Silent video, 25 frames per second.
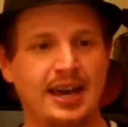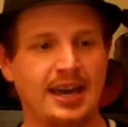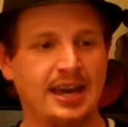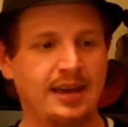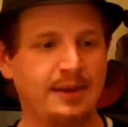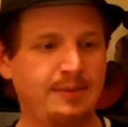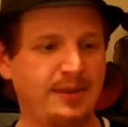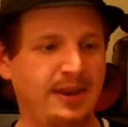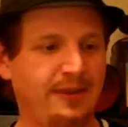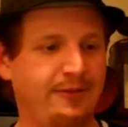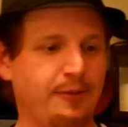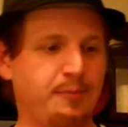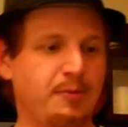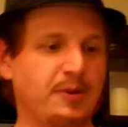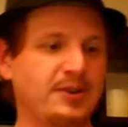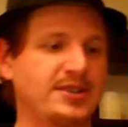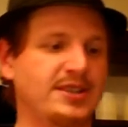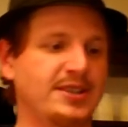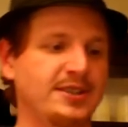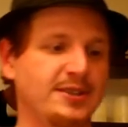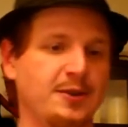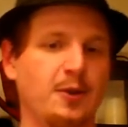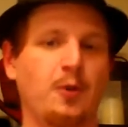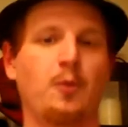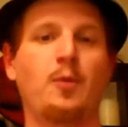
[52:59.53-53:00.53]
Um, if a
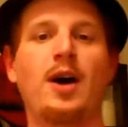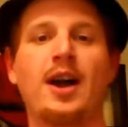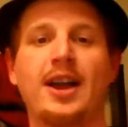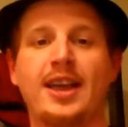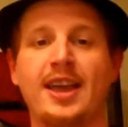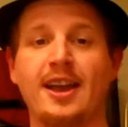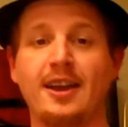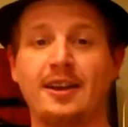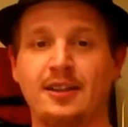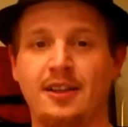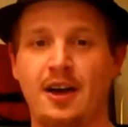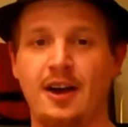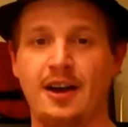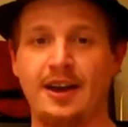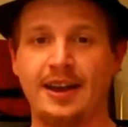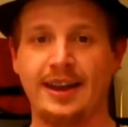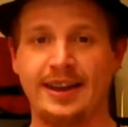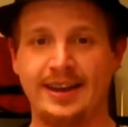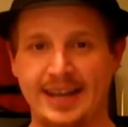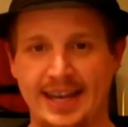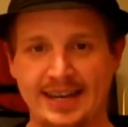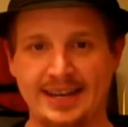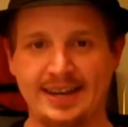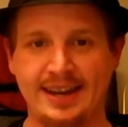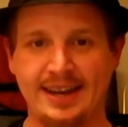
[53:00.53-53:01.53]
person is walking along
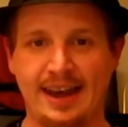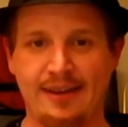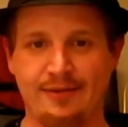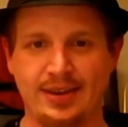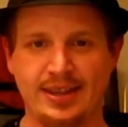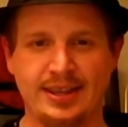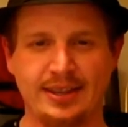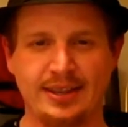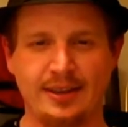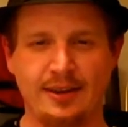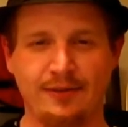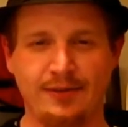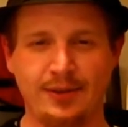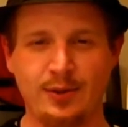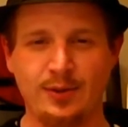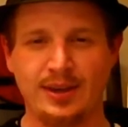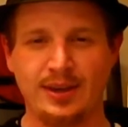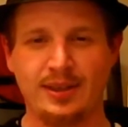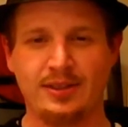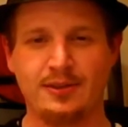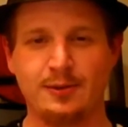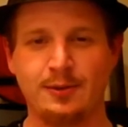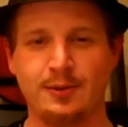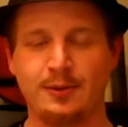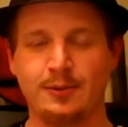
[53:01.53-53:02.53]
and, and everything they're
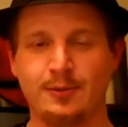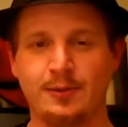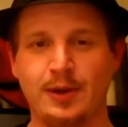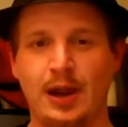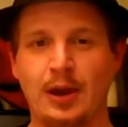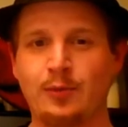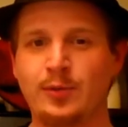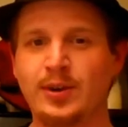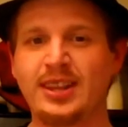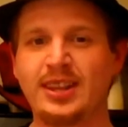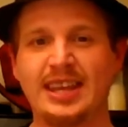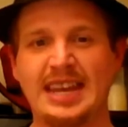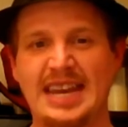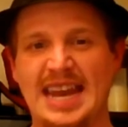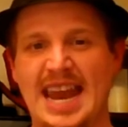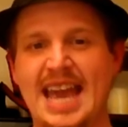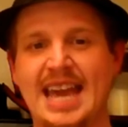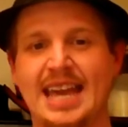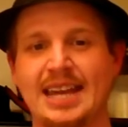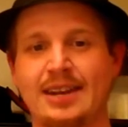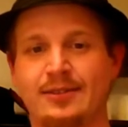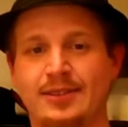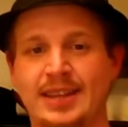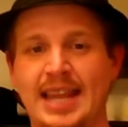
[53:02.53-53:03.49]
viewing through a, a, really negative